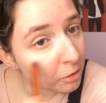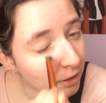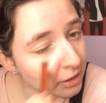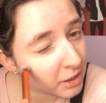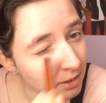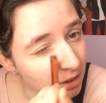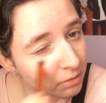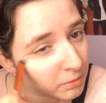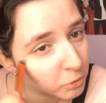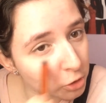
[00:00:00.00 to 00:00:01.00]
I'd use a
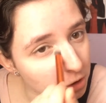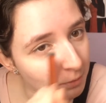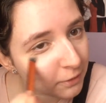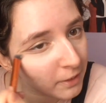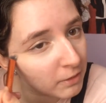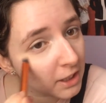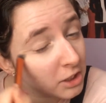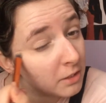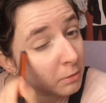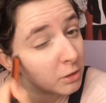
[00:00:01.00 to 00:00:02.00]
different brush than my
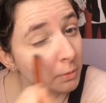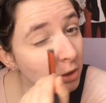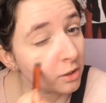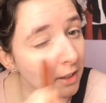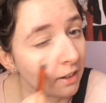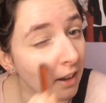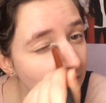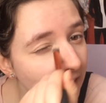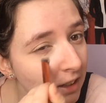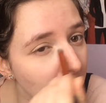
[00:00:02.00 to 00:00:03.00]
foundation brush because I
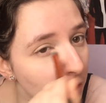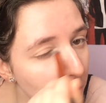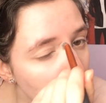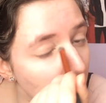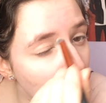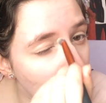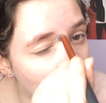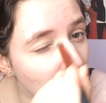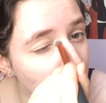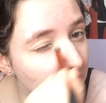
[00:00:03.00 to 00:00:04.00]
tend to go
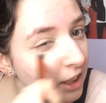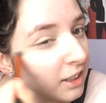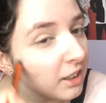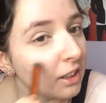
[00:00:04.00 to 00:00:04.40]
a shade